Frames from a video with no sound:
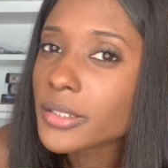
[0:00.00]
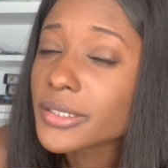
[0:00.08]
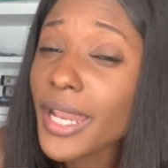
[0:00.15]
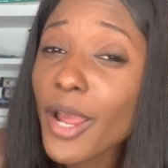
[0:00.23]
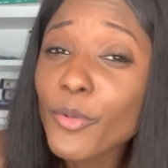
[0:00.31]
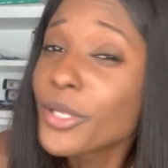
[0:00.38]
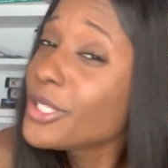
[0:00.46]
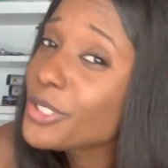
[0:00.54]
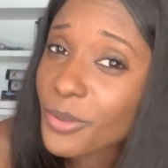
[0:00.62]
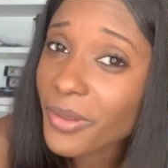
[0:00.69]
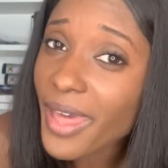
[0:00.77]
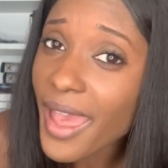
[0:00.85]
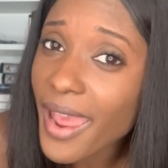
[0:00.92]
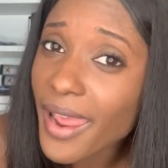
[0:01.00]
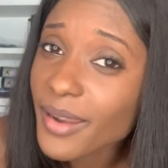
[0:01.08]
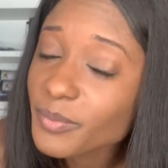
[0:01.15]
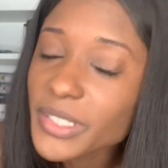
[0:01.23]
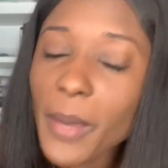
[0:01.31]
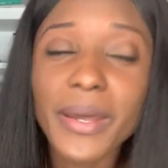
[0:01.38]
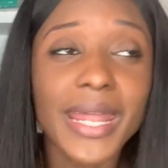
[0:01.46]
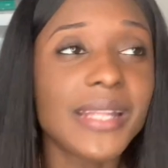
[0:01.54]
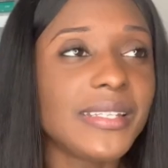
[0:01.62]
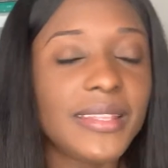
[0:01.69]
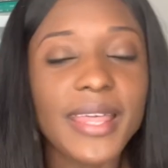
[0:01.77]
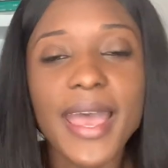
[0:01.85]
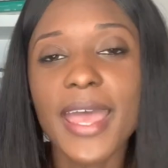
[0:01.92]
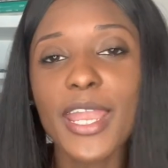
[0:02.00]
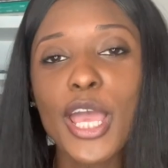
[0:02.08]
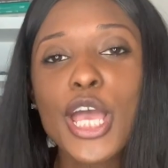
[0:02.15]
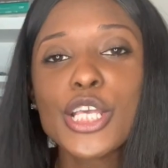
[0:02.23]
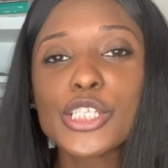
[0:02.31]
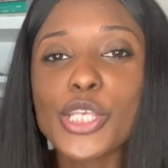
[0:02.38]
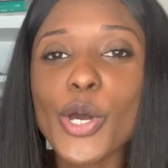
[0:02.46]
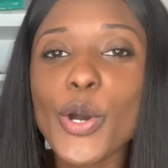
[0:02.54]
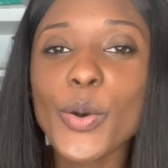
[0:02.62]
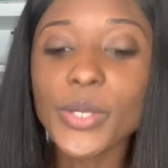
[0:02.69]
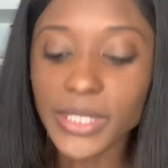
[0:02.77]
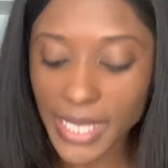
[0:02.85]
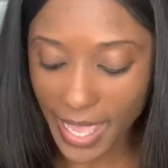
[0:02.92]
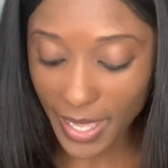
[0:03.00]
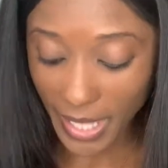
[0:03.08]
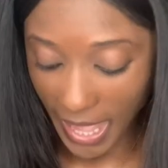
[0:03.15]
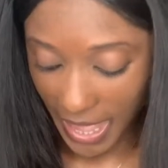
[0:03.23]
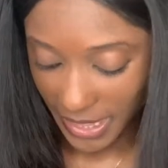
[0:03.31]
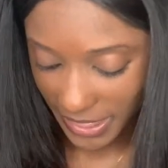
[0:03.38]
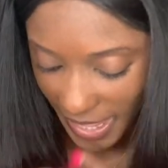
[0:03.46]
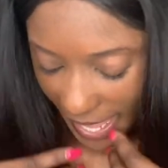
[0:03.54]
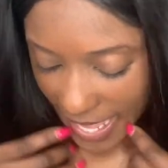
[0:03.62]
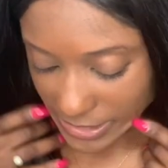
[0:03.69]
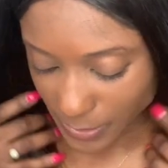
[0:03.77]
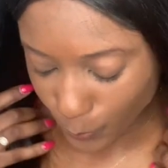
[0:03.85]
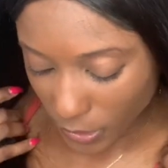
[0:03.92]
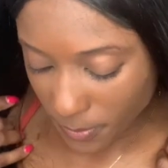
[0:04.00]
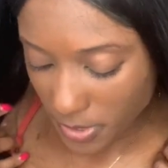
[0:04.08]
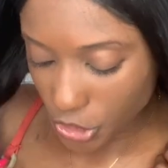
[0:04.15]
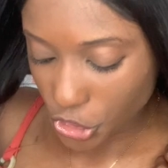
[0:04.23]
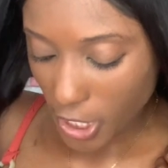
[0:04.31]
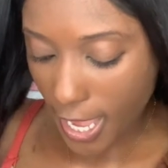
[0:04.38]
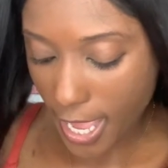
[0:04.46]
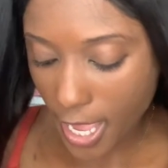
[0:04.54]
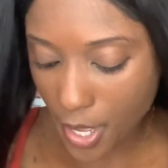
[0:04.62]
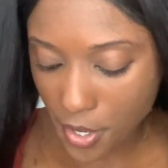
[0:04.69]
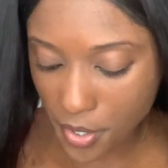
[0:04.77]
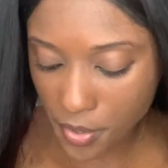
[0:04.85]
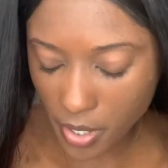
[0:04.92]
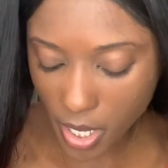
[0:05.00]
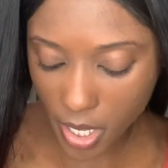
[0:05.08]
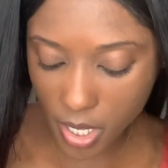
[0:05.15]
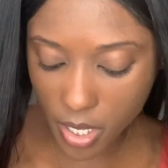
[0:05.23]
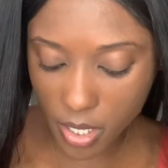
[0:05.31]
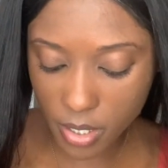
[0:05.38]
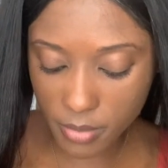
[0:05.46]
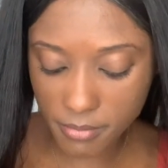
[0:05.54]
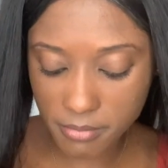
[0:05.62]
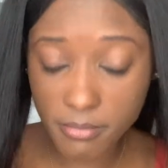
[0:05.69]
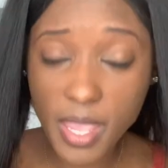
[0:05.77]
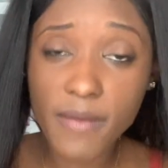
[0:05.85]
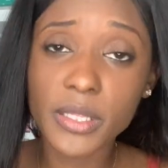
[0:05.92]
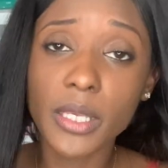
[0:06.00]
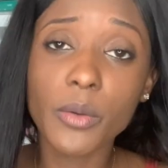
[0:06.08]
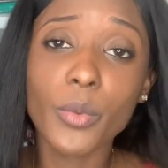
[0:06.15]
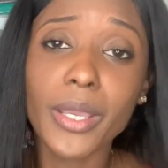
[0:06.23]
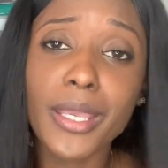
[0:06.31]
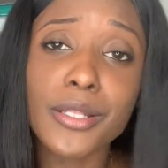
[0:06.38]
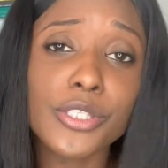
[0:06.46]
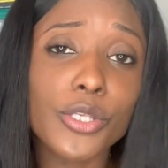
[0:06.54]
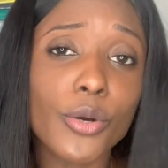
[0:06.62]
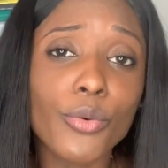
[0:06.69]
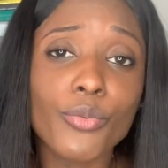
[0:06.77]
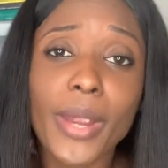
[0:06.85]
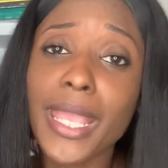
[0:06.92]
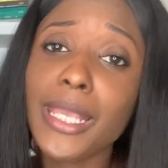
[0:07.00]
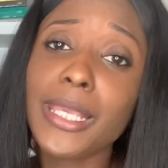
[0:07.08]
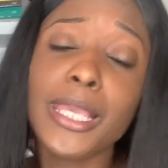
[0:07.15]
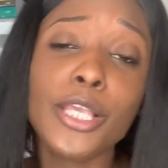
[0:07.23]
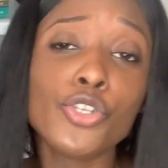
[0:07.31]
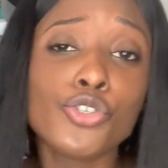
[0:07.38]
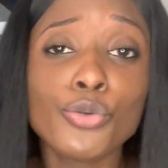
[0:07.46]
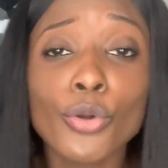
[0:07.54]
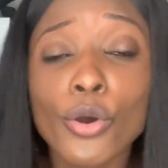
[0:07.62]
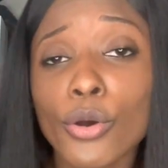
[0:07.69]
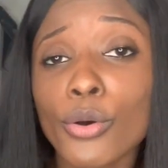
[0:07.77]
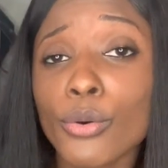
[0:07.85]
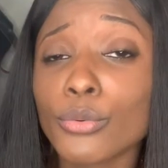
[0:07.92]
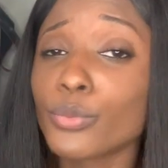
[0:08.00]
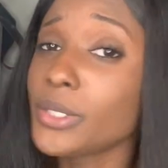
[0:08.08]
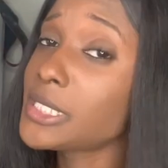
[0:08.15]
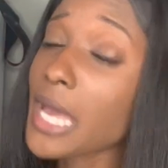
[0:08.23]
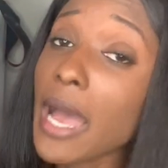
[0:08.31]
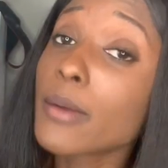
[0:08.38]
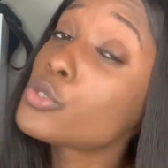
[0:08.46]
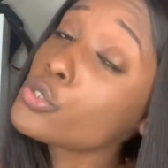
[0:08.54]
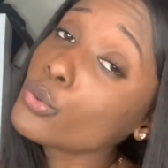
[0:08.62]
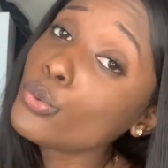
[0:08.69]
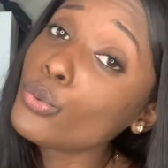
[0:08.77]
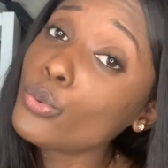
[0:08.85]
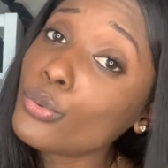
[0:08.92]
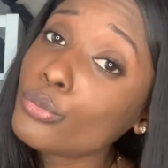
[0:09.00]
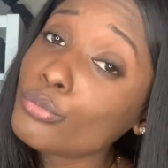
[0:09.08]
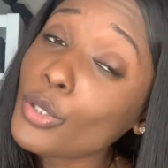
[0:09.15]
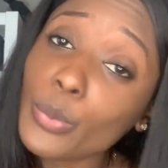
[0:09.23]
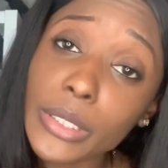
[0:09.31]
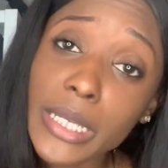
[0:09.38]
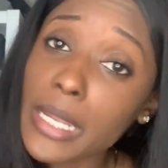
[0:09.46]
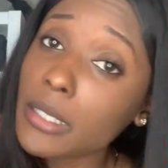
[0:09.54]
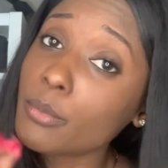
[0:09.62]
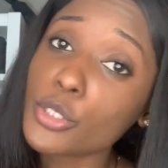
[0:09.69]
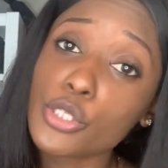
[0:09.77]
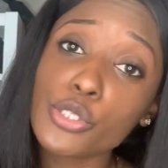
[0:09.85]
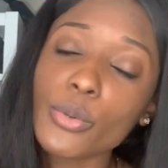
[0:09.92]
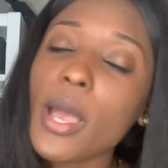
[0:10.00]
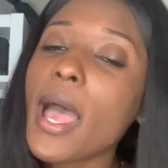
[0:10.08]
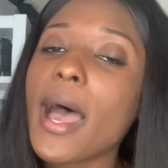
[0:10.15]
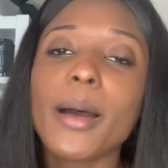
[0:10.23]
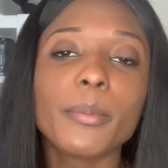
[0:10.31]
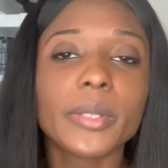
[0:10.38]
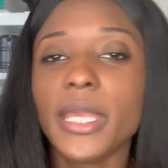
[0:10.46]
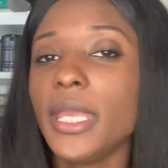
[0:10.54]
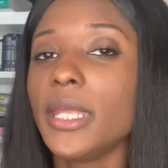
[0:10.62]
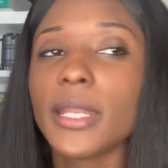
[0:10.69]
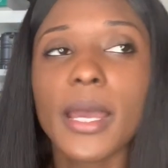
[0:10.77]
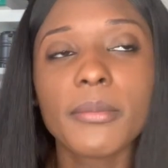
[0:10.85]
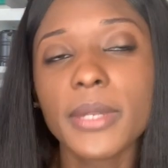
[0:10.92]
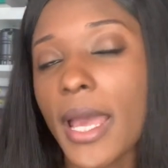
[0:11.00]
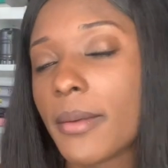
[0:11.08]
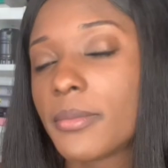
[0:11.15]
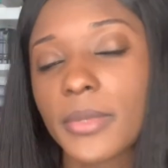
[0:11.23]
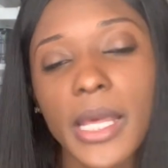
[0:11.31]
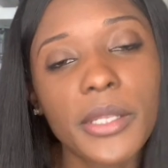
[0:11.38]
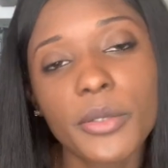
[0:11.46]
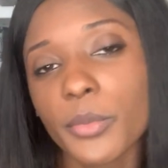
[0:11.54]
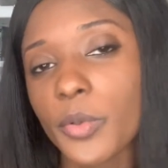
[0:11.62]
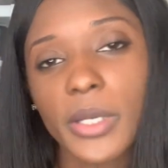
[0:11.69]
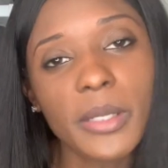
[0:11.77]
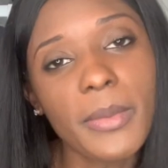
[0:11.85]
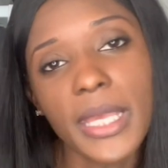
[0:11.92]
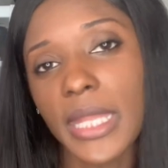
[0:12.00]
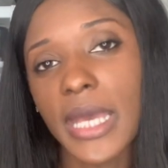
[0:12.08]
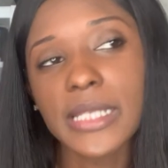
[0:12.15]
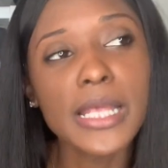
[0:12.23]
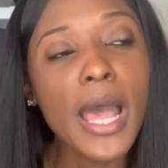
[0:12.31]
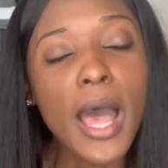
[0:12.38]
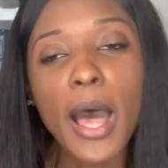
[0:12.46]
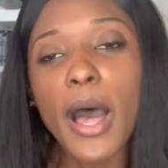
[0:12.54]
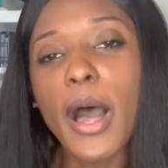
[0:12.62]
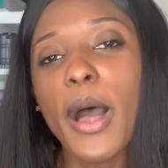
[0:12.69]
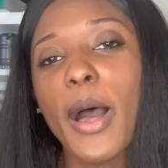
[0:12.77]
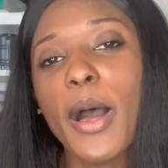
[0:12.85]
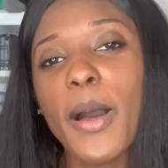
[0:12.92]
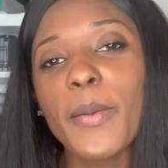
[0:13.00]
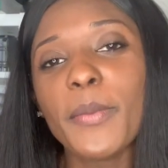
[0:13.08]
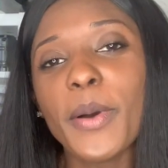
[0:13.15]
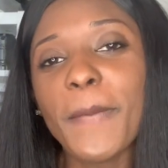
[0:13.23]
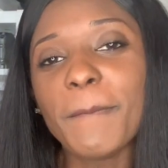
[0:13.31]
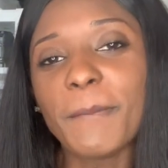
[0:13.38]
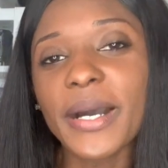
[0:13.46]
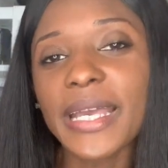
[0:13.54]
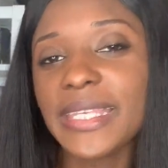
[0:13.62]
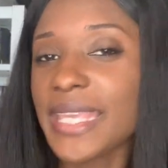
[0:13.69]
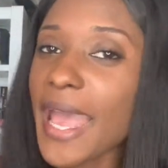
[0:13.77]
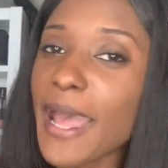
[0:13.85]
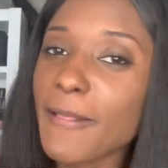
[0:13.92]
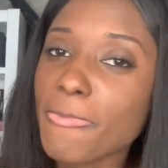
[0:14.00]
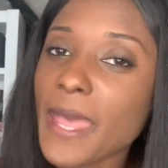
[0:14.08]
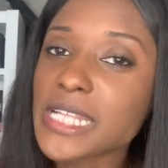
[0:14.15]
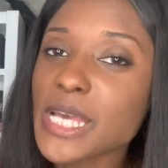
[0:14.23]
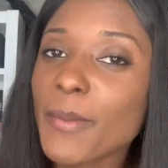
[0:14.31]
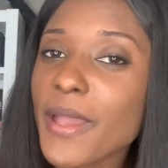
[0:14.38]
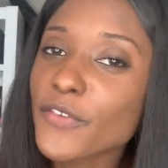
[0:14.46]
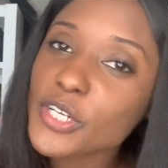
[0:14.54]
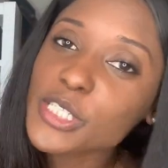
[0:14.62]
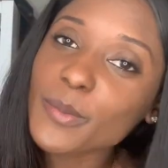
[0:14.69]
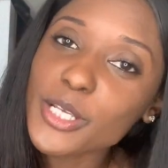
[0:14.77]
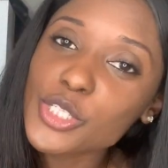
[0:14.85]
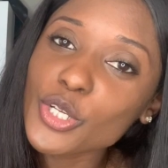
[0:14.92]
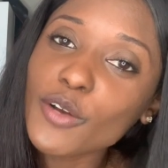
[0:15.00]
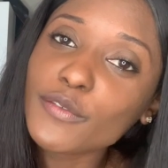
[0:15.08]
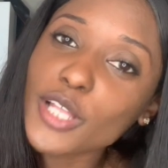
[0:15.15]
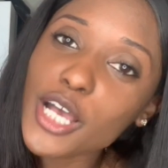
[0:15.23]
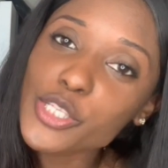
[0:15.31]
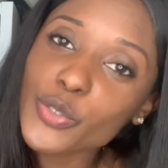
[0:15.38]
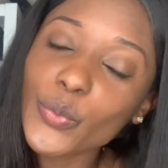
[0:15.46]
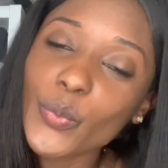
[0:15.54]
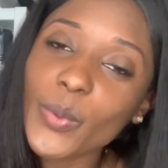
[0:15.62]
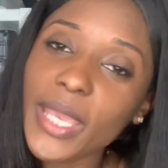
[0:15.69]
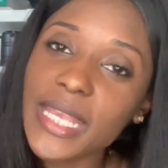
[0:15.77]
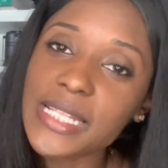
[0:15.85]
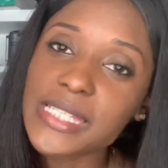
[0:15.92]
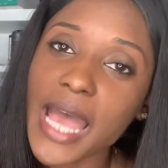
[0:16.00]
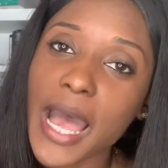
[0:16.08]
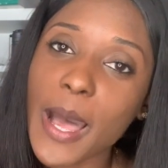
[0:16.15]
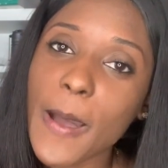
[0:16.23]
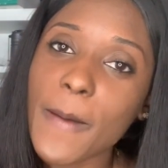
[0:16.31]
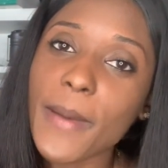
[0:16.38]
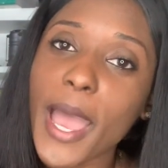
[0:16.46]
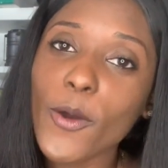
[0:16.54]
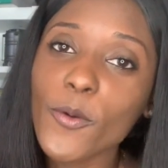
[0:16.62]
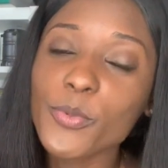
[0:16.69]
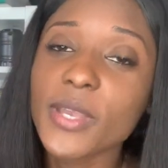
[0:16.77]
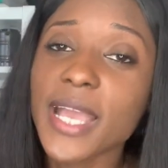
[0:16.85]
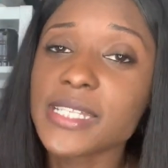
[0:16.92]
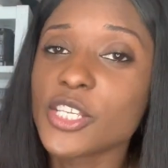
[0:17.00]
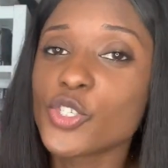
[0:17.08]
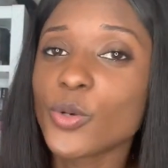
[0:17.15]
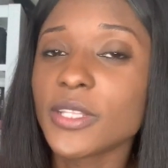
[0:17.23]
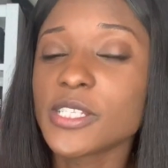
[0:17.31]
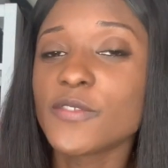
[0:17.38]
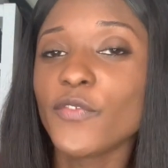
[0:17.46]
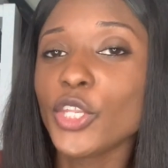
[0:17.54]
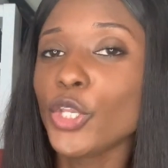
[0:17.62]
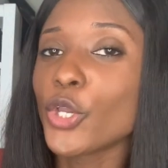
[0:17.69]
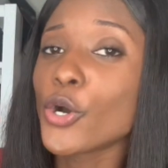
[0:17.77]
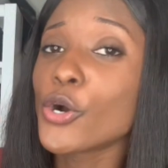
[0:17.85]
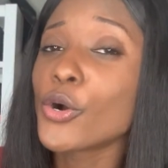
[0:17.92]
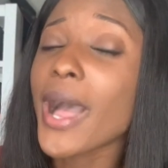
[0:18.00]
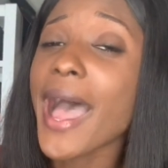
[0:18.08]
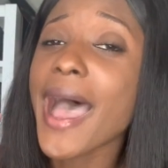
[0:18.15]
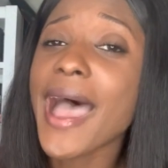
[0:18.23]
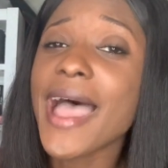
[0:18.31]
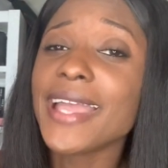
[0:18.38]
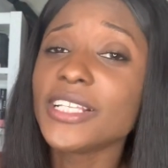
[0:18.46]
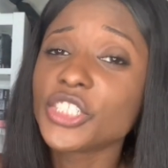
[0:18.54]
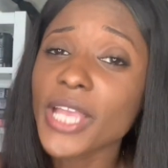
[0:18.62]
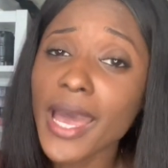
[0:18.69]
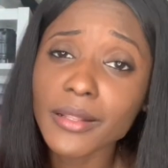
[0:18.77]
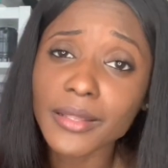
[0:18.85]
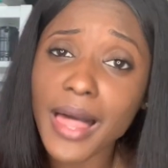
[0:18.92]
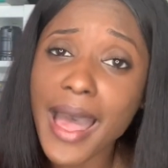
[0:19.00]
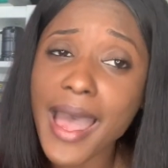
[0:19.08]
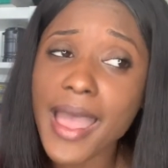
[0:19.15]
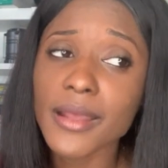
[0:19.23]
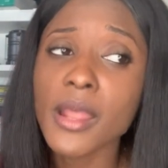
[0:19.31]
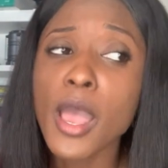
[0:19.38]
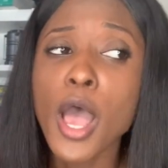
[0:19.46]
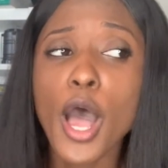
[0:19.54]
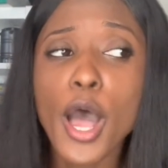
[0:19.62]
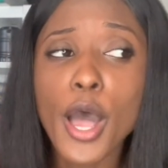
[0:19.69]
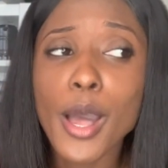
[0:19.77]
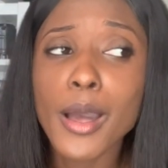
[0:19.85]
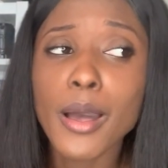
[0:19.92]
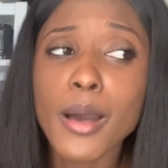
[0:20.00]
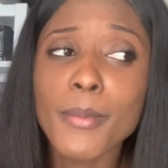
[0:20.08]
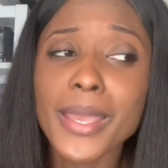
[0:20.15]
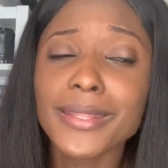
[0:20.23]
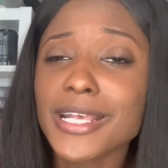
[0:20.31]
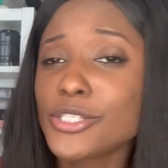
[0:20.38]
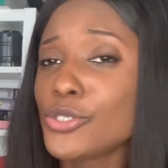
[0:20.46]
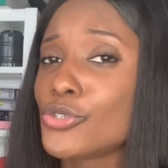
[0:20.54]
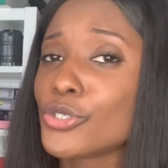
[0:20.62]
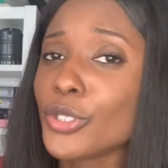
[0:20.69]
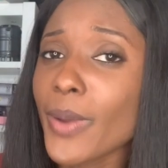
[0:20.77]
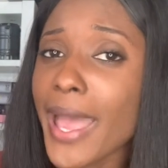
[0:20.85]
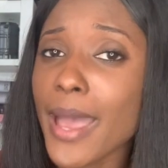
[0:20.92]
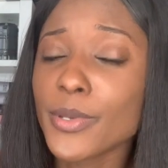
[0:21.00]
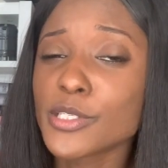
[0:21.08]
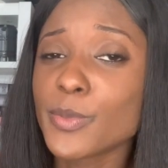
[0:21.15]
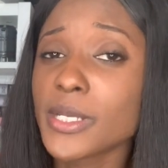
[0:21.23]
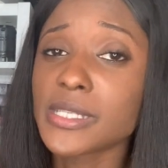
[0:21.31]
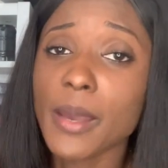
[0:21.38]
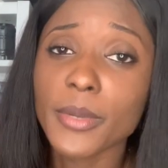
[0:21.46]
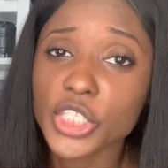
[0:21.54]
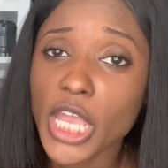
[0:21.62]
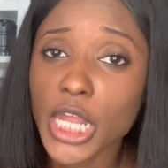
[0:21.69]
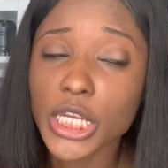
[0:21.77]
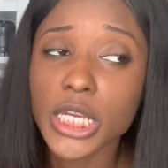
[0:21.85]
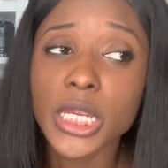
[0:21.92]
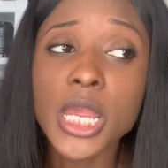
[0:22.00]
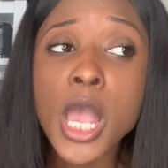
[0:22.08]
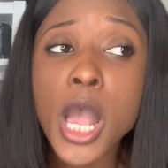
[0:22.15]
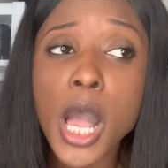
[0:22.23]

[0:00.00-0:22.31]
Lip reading: did I really do that? But I did that. So yeah, that's pretty much how everything went. So rankings, you know, we top two and we not number two. I'm playing. I'm not number one in my class. But yeah, that's how my first semester of law school went. I hope you guys enjoyed this video. I chat a lot. And that's usually what happens because I'm a chatter.